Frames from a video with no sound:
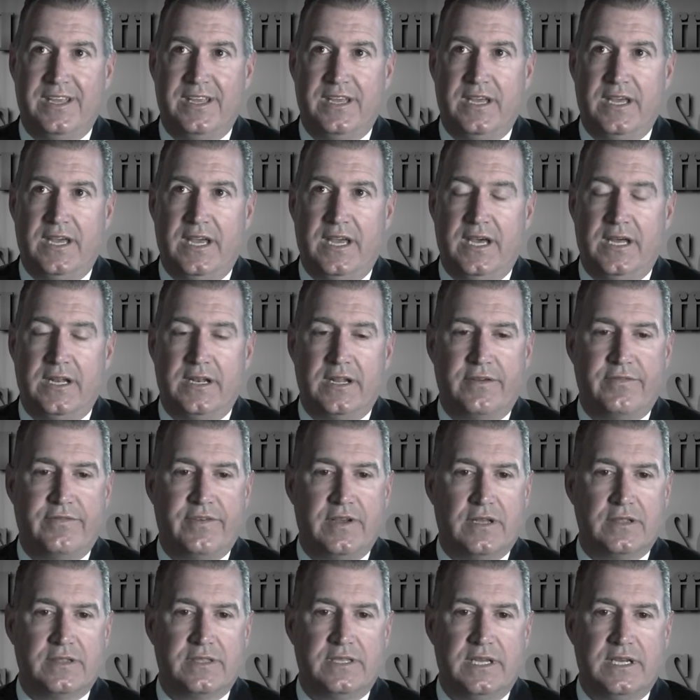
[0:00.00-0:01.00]
and I
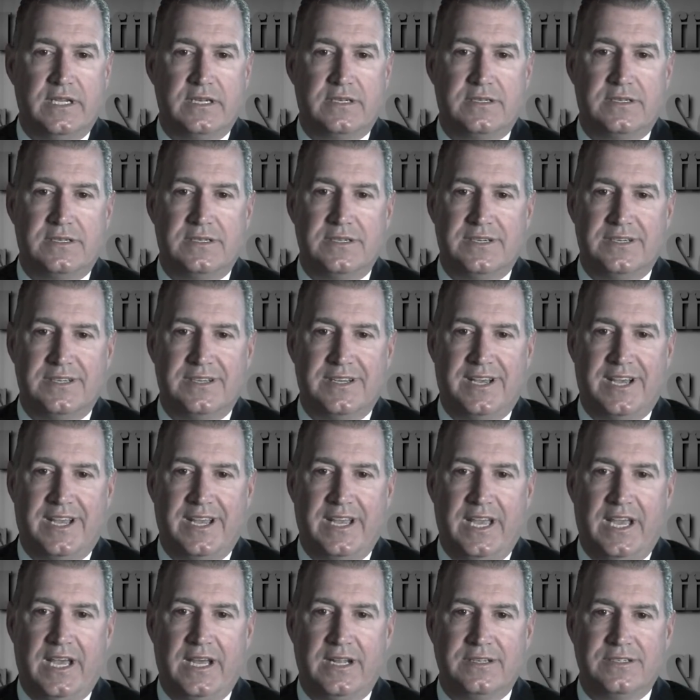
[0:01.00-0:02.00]
felt that
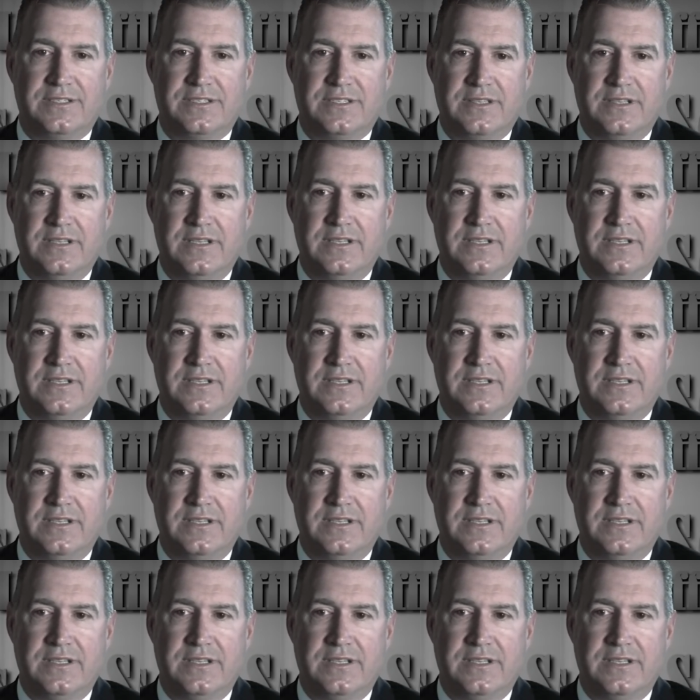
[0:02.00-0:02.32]
I had